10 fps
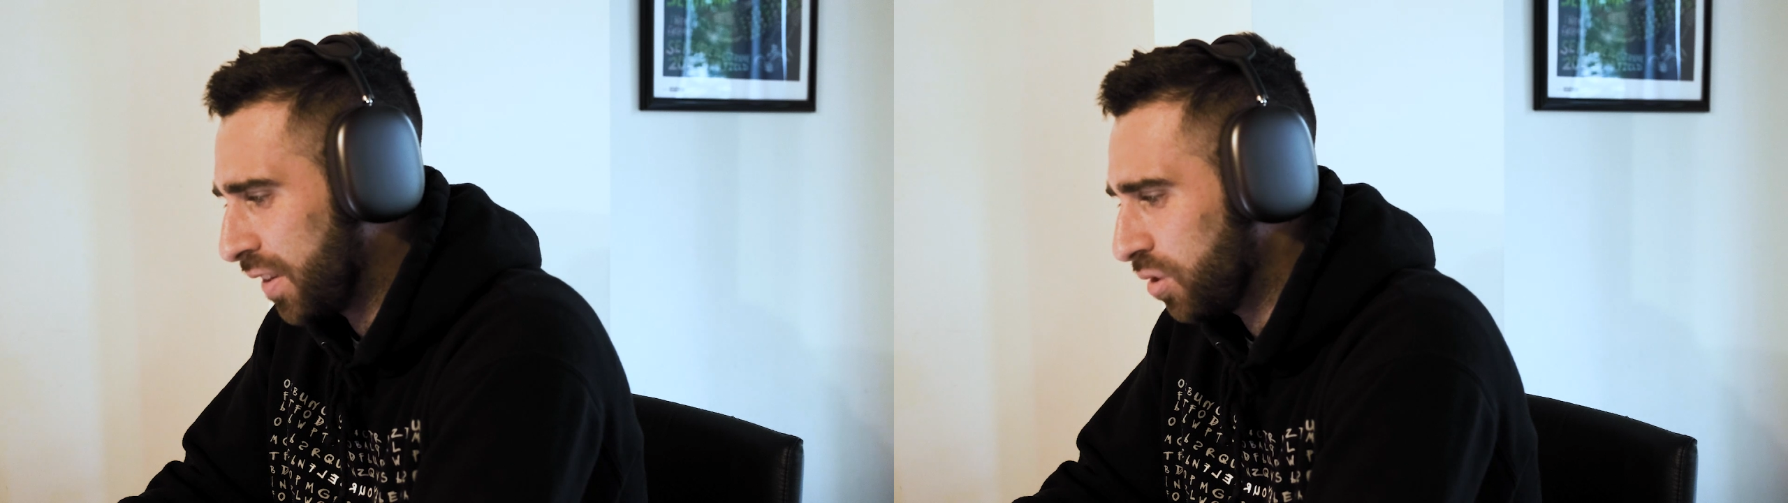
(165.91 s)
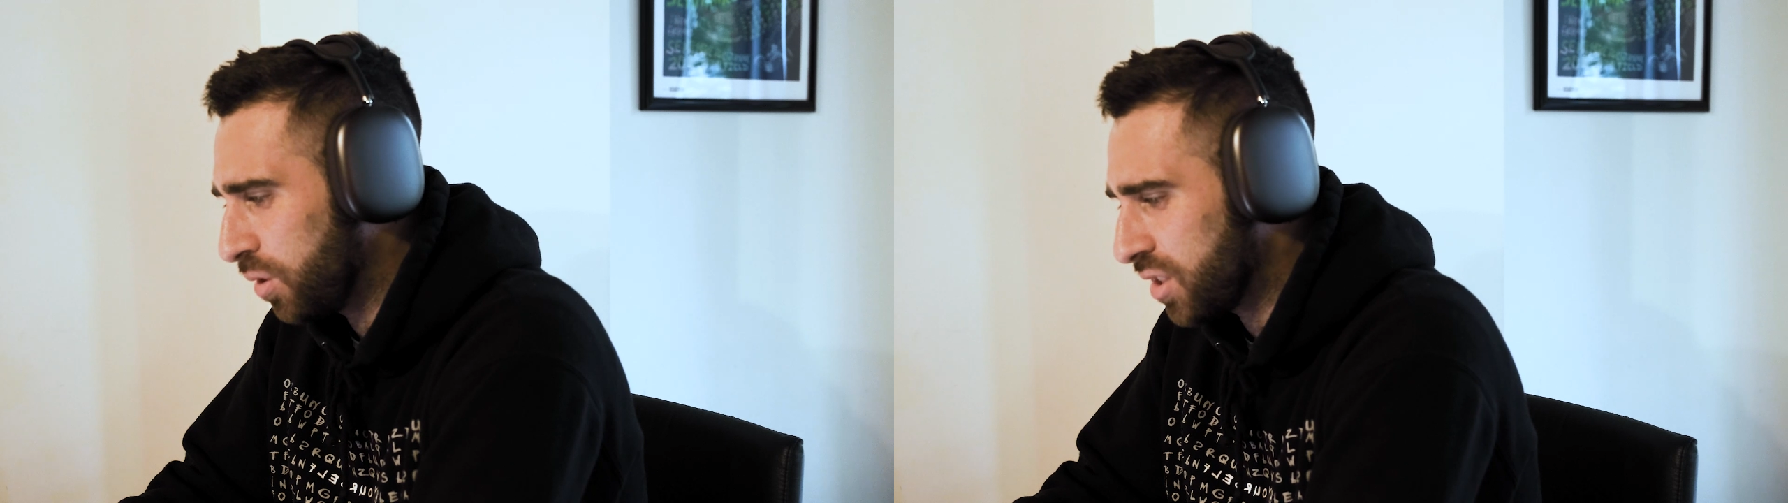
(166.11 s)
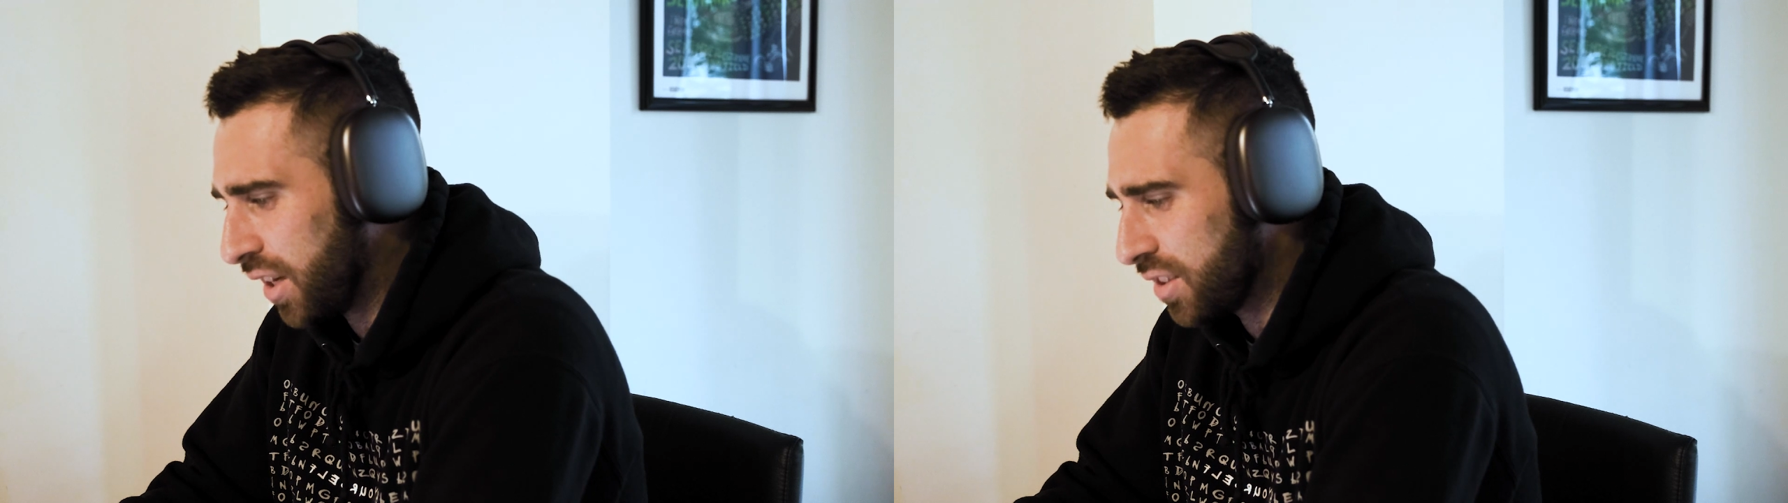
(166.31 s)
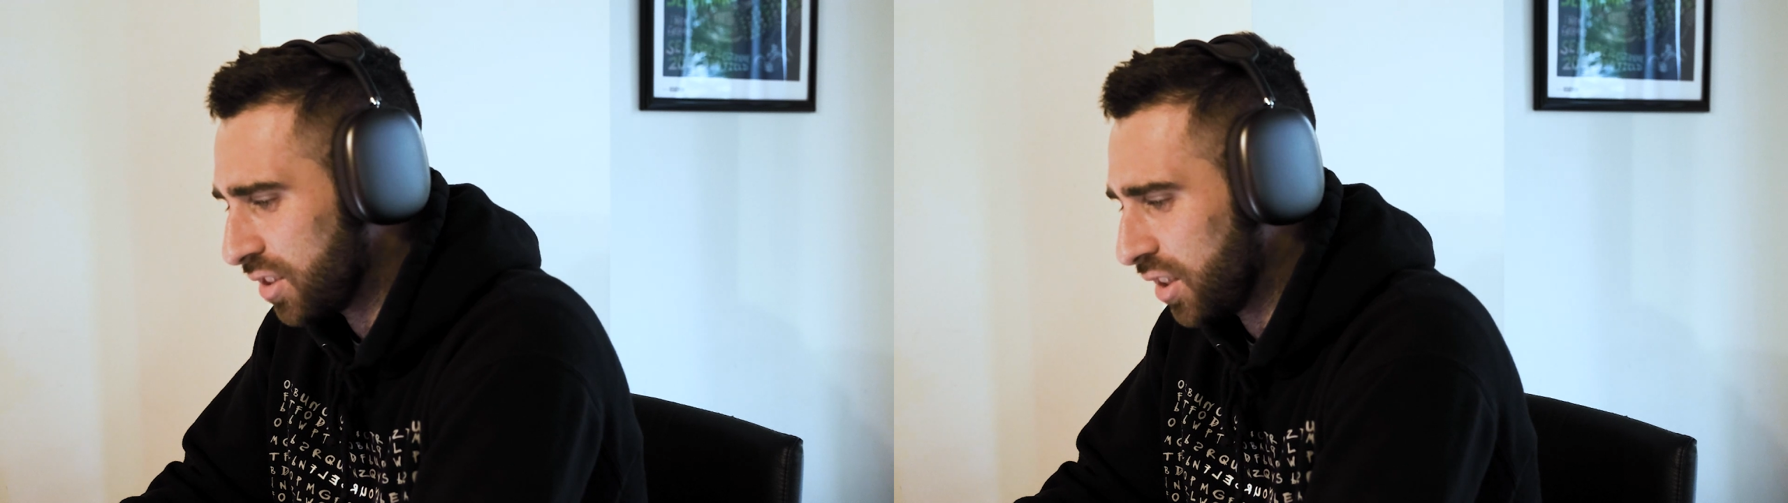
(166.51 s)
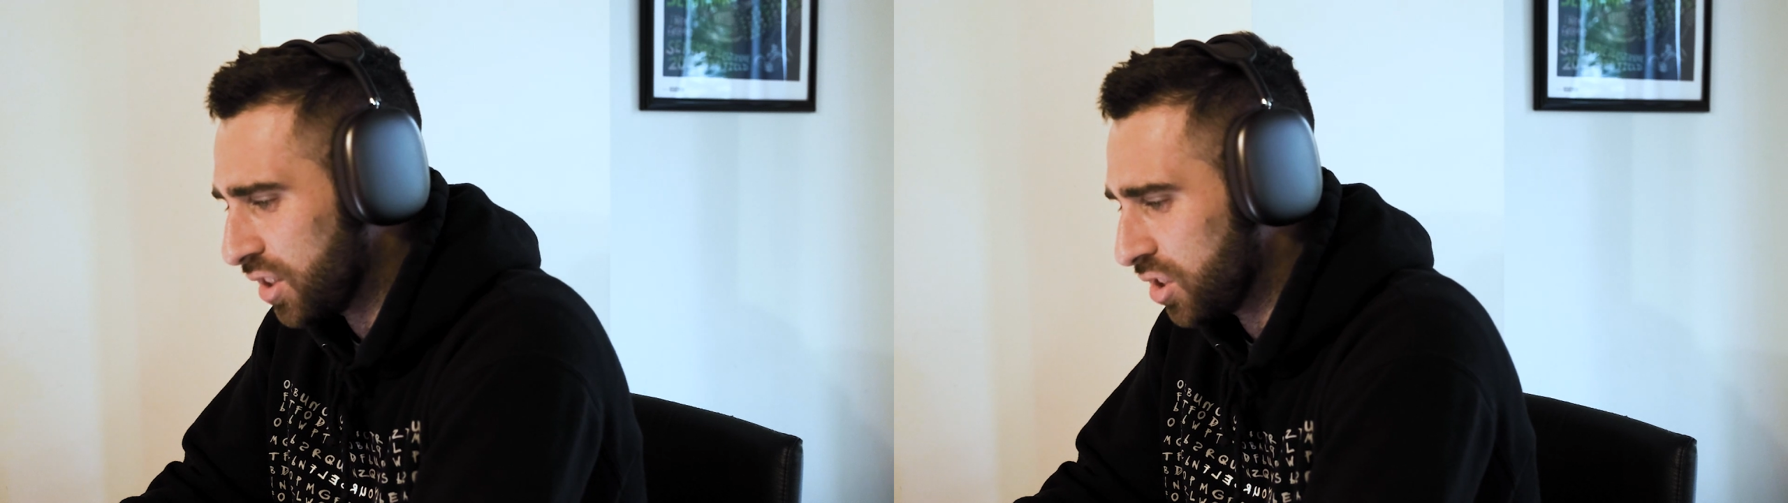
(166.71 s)
Noise
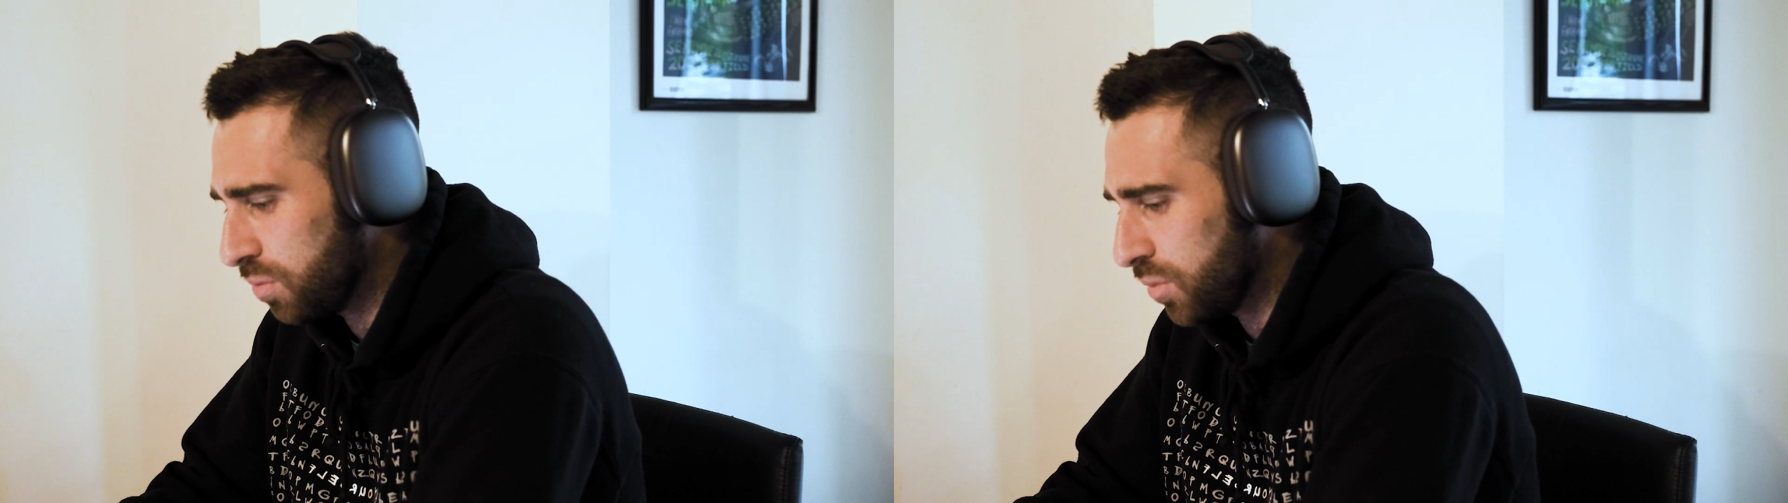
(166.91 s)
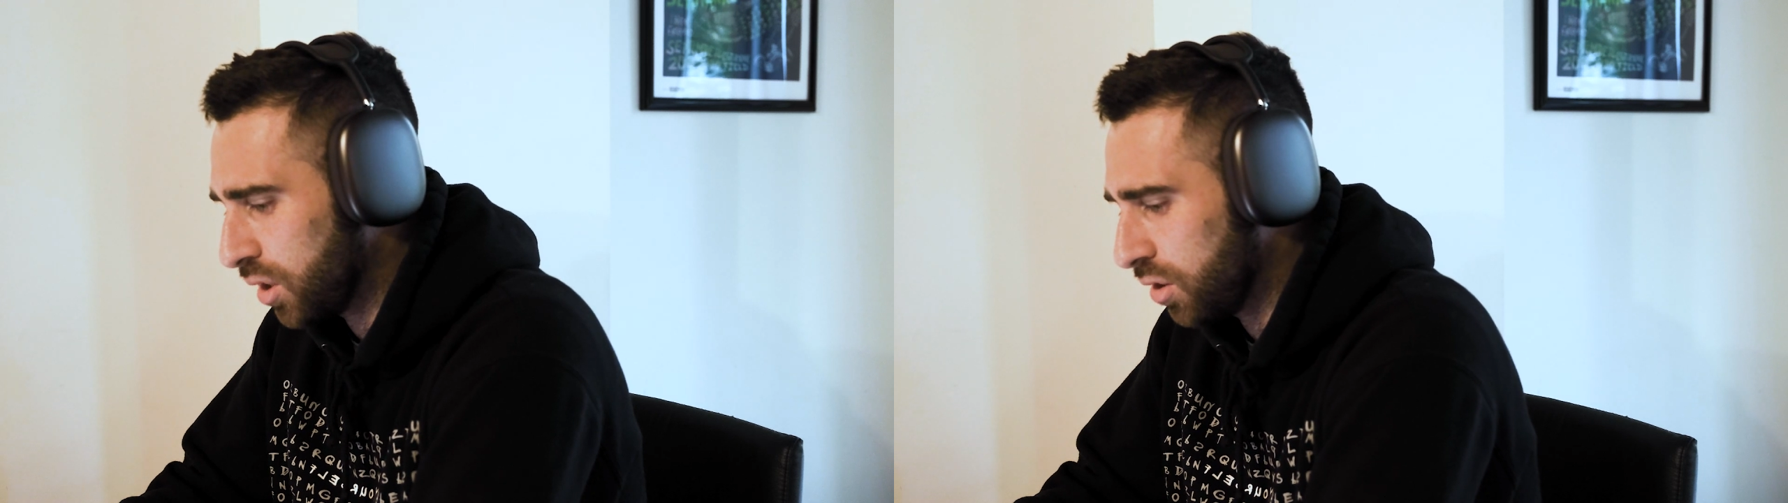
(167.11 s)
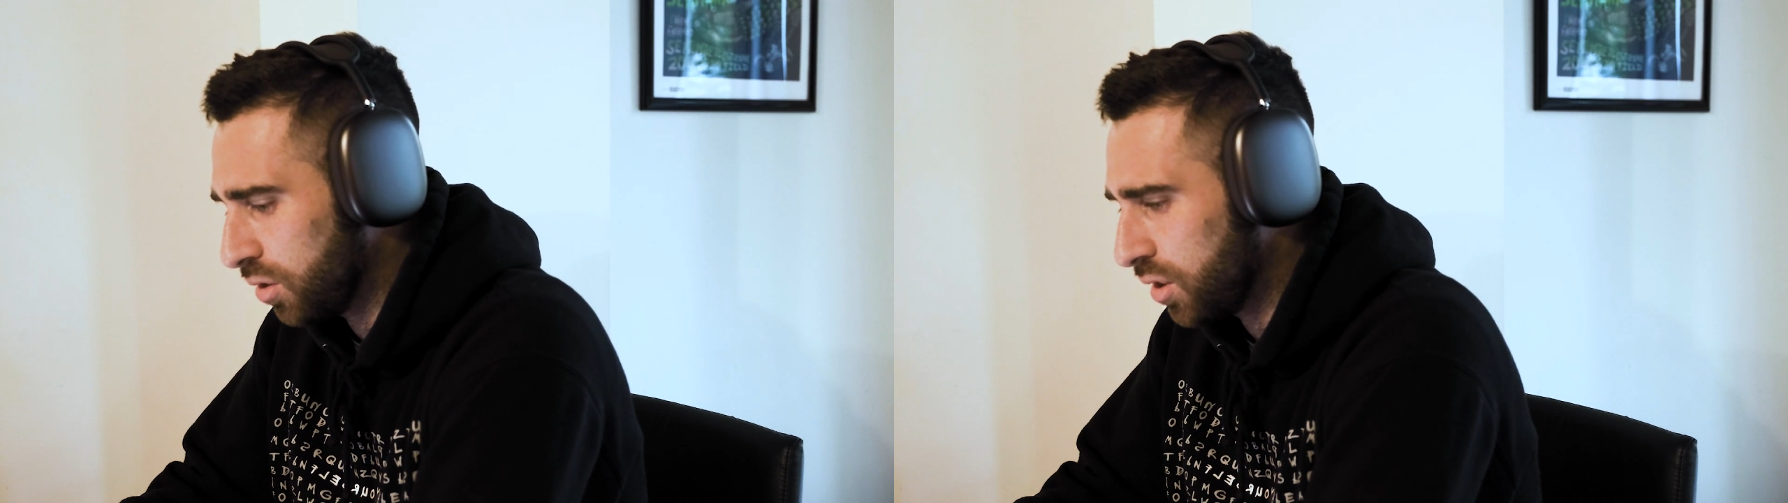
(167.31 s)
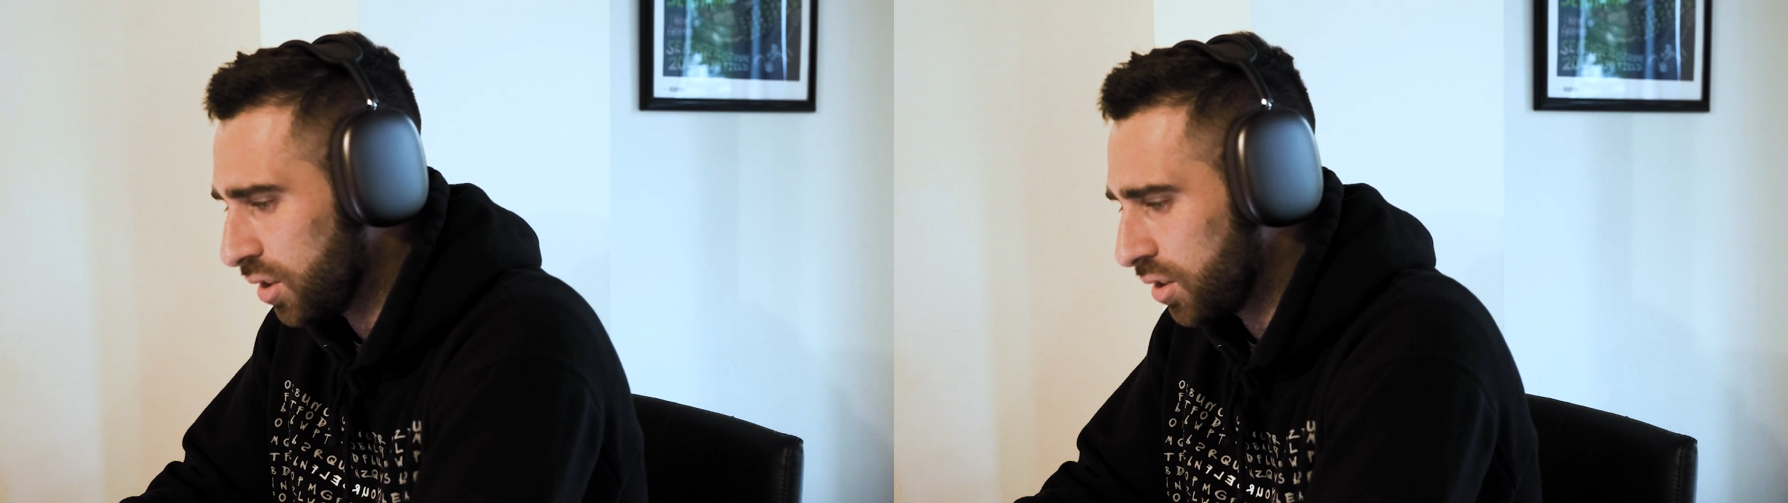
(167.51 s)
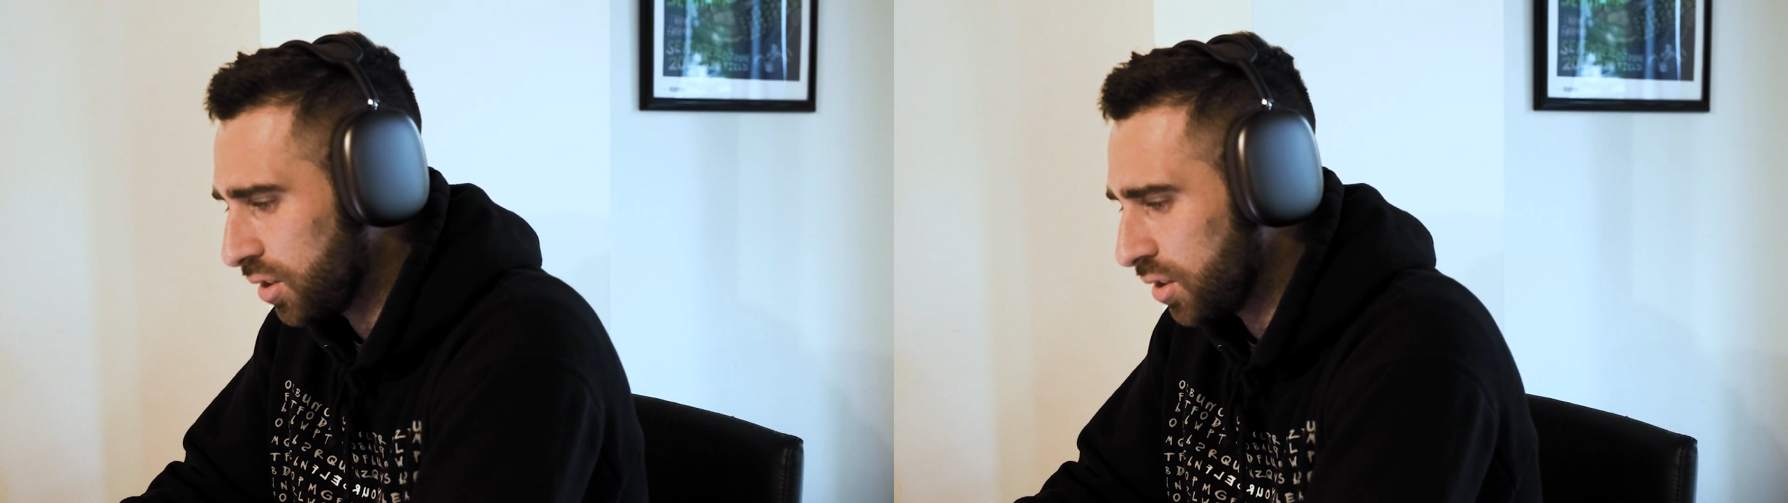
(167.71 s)
cancellation mode.